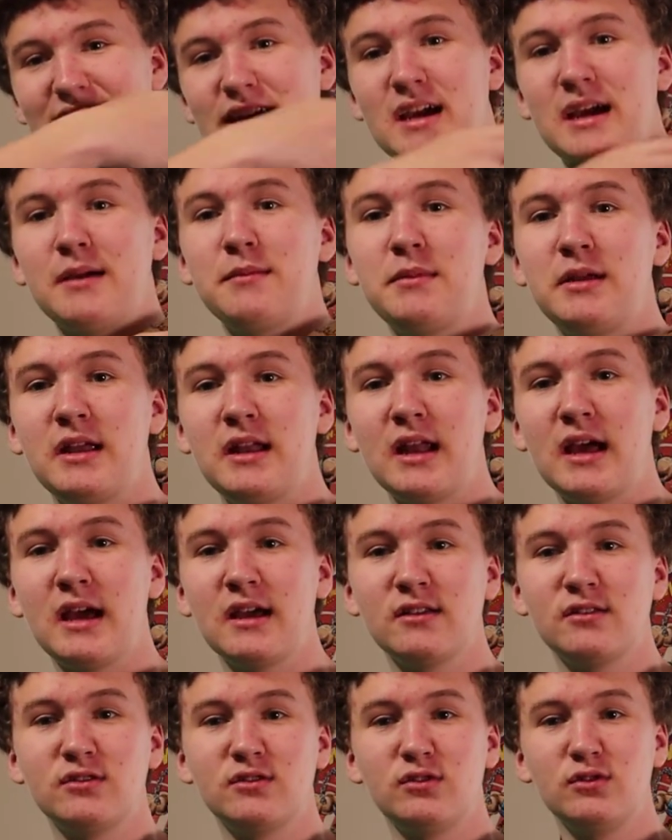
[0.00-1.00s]
I mean,
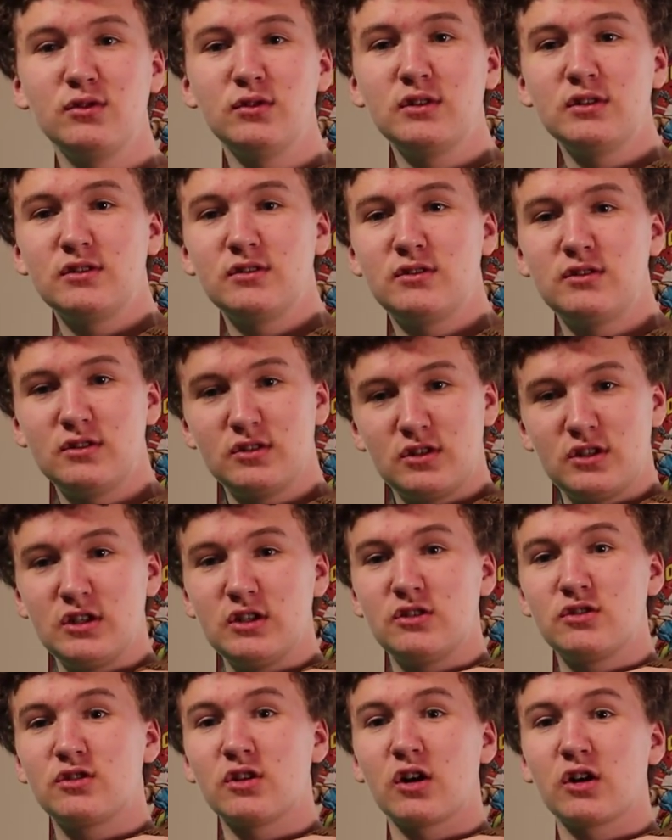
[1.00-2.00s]
as soon as she
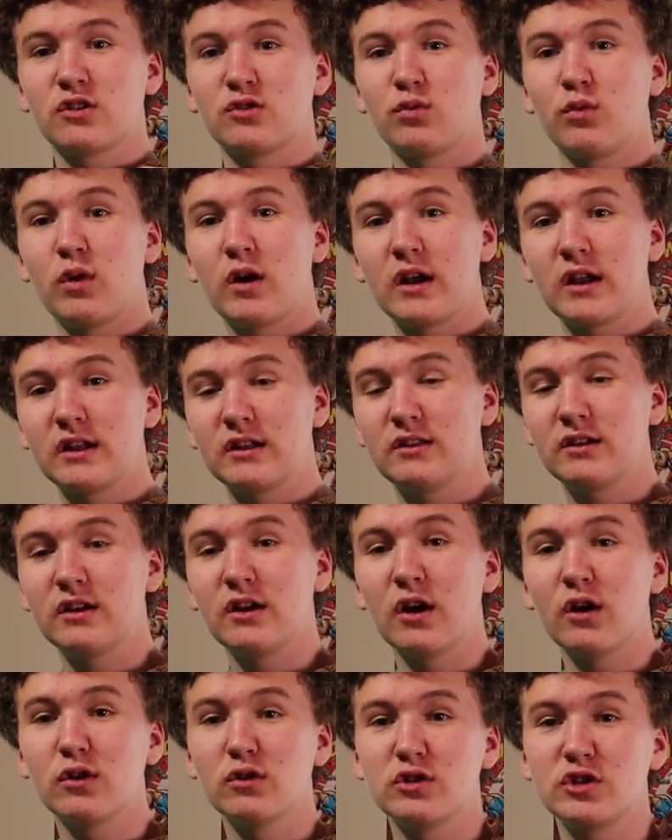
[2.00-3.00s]
starts wanting to
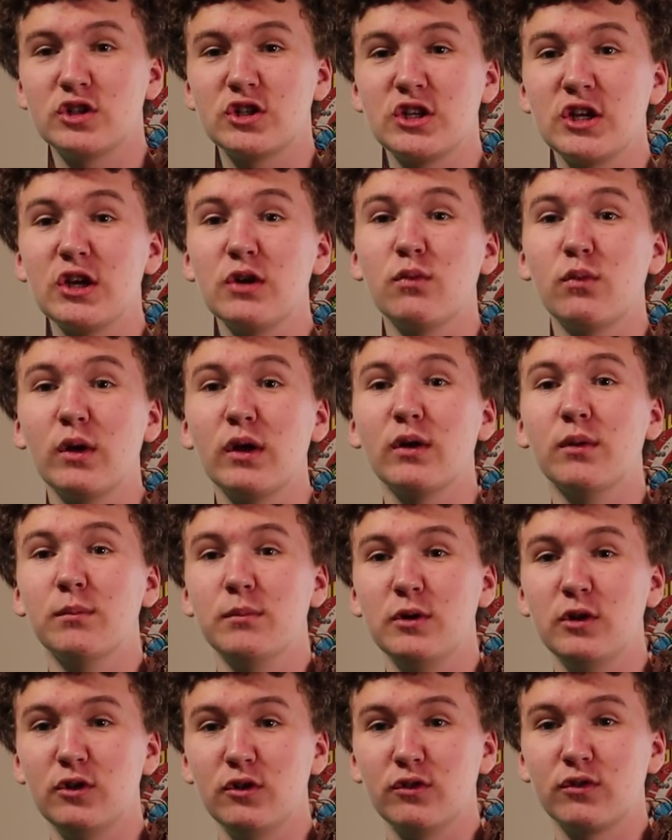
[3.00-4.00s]
go, she will
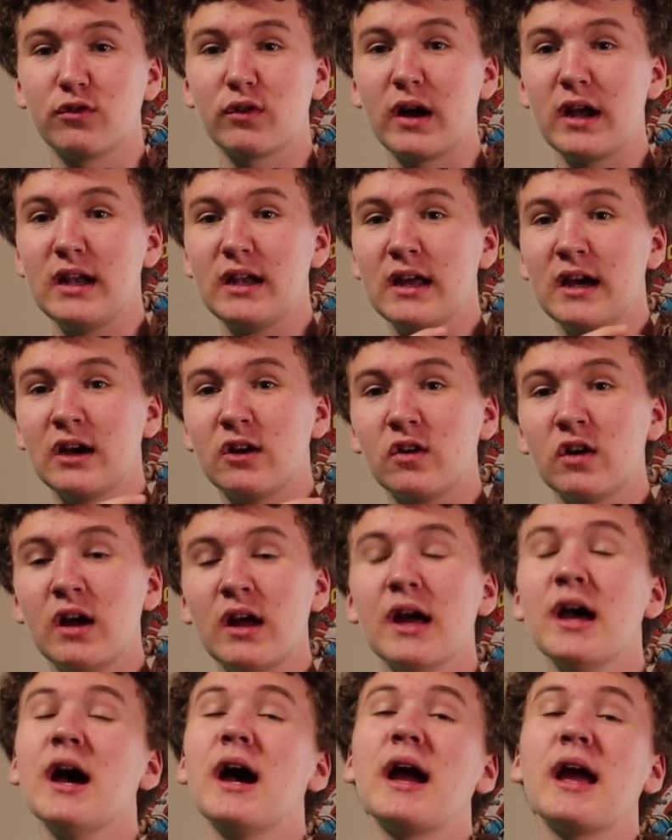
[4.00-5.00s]
move. Right now,
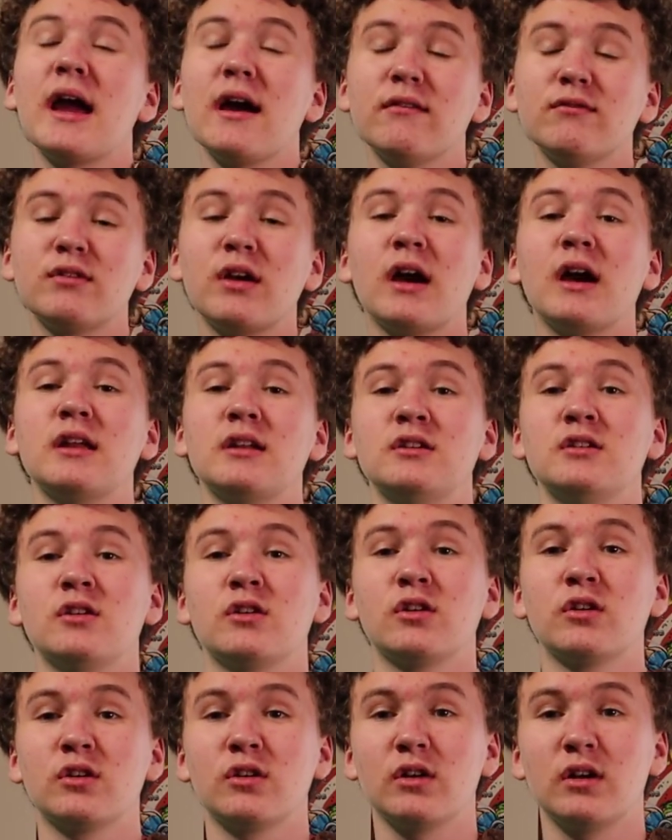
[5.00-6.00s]
I have gotten
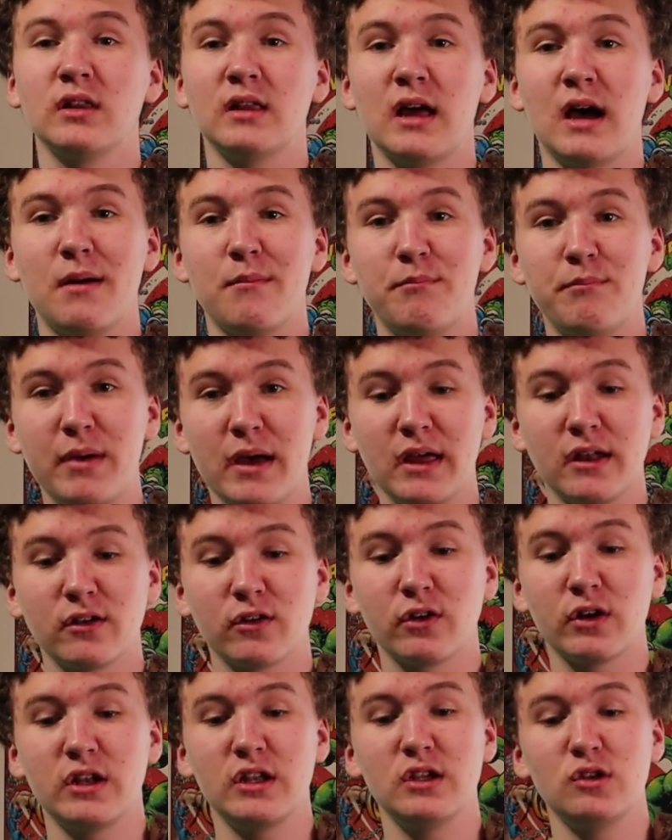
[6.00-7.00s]
her a lot
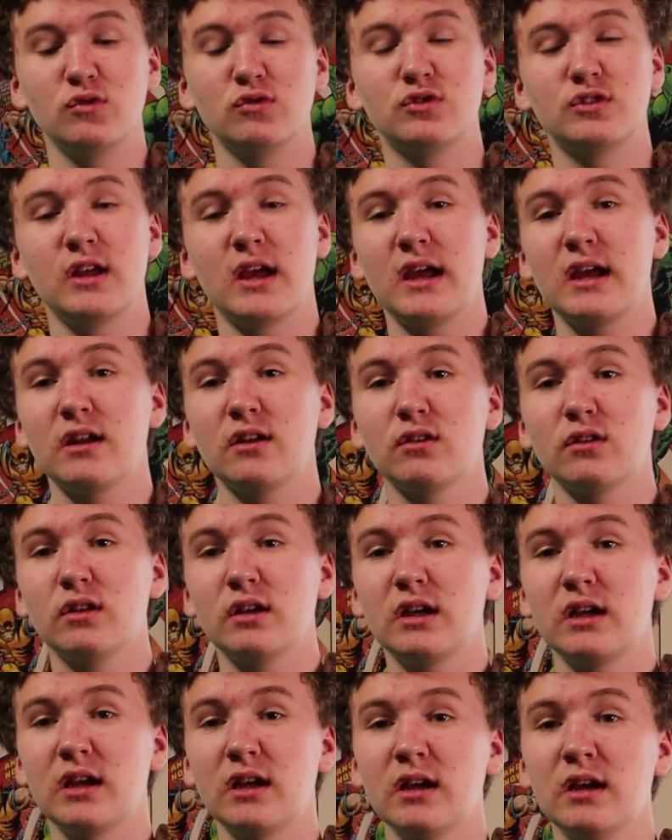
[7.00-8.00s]
better and used to
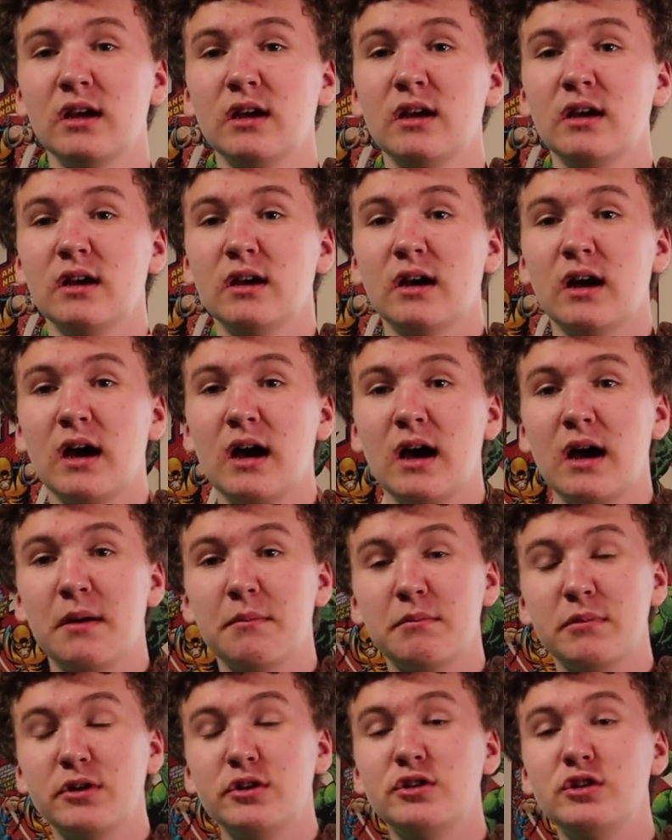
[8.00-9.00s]
handling,
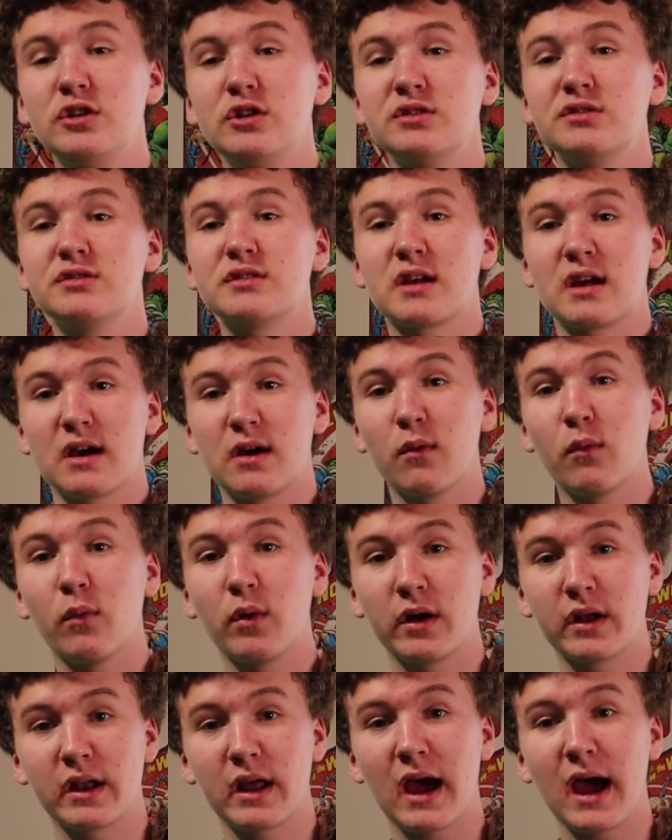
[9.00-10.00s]
but she's not
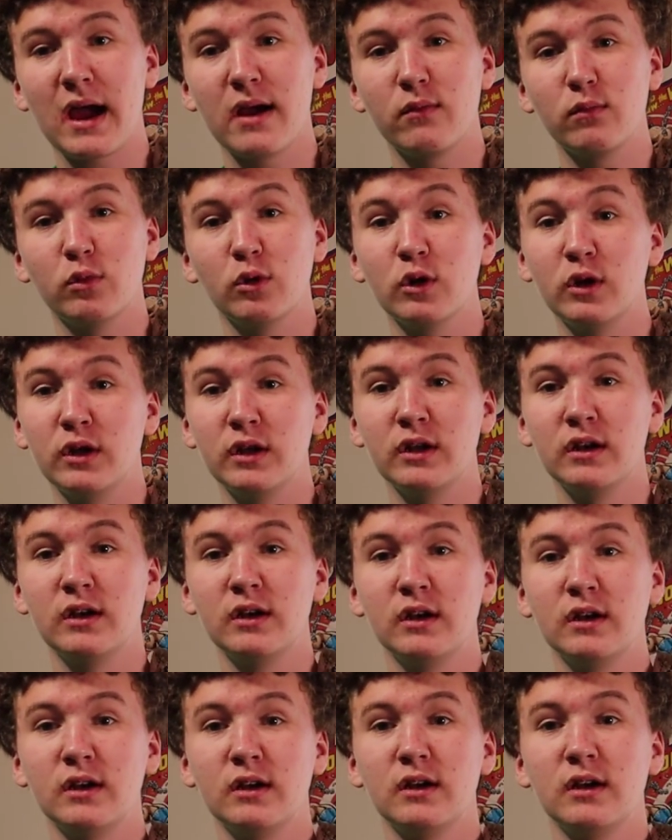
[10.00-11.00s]
one I would
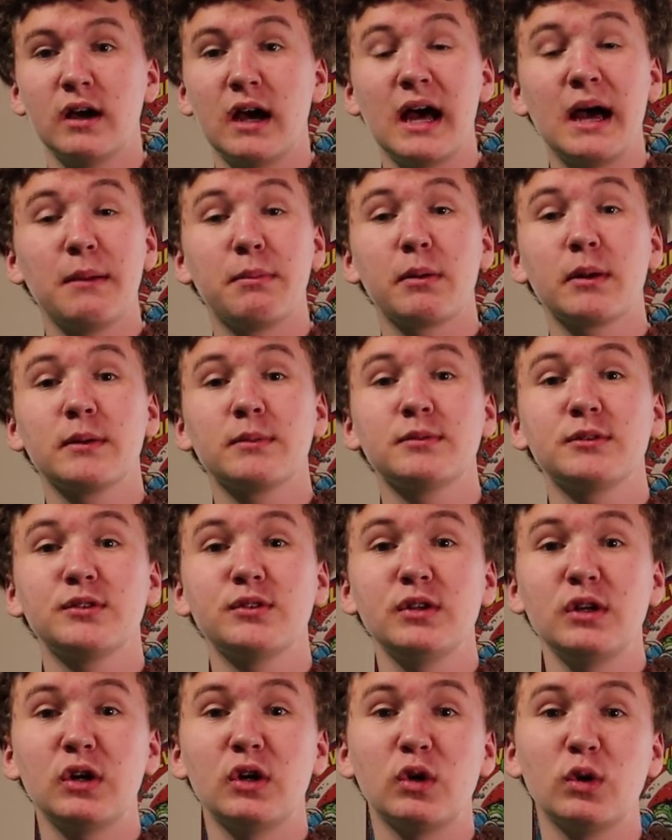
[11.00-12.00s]

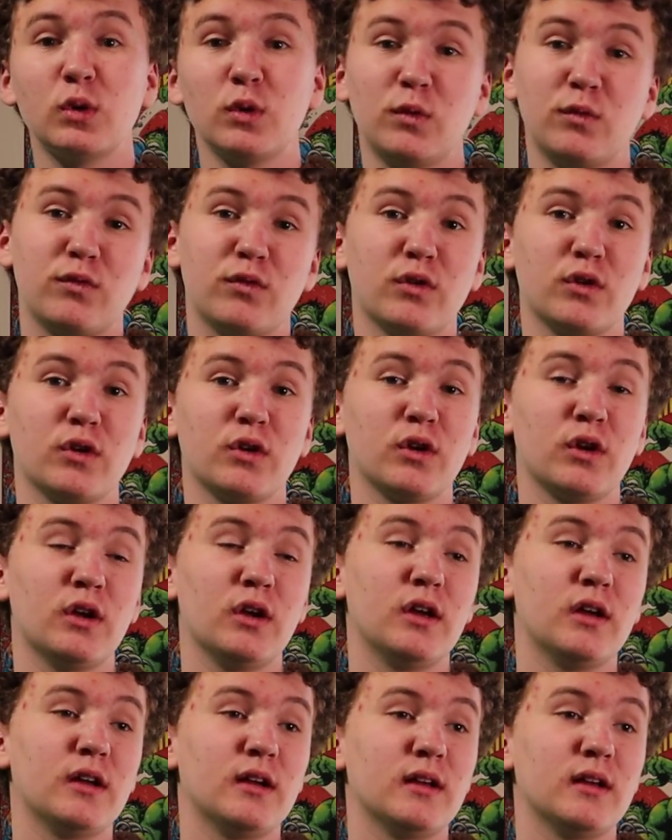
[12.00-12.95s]
purposely hold for